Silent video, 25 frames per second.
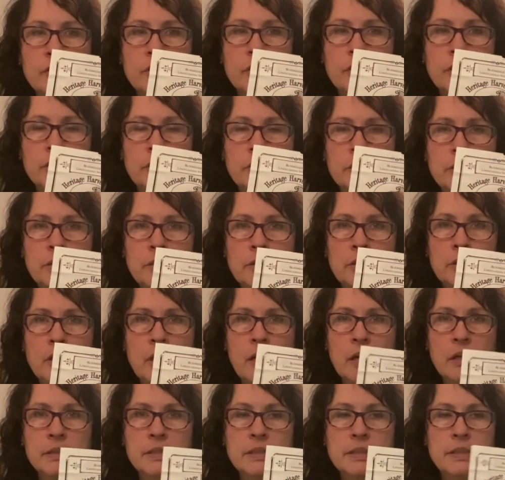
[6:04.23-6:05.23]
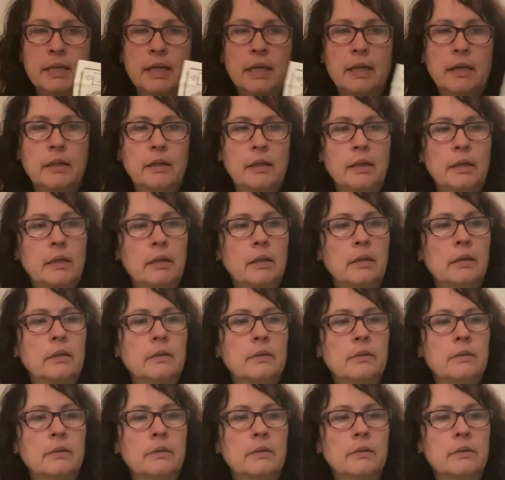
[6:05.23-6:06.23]
year, long-standing
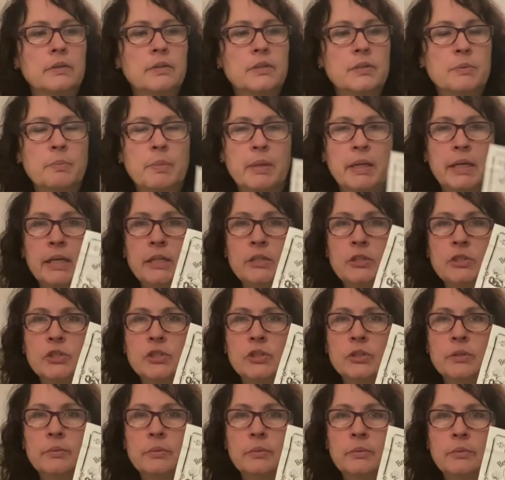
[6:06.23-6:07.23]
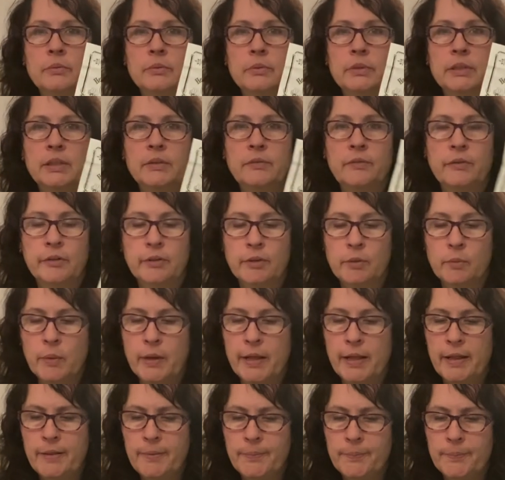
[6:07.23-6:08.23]
spinach, did very
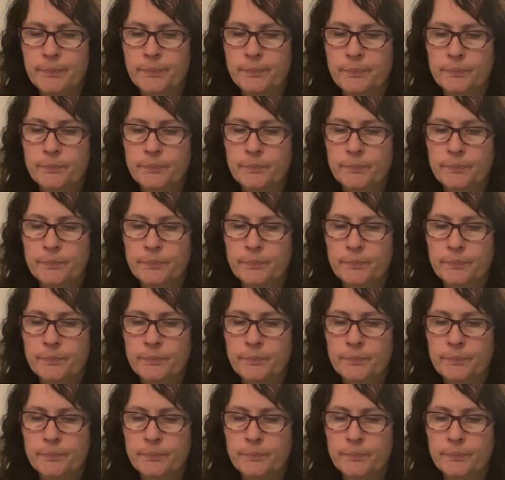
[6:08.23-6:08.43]
well.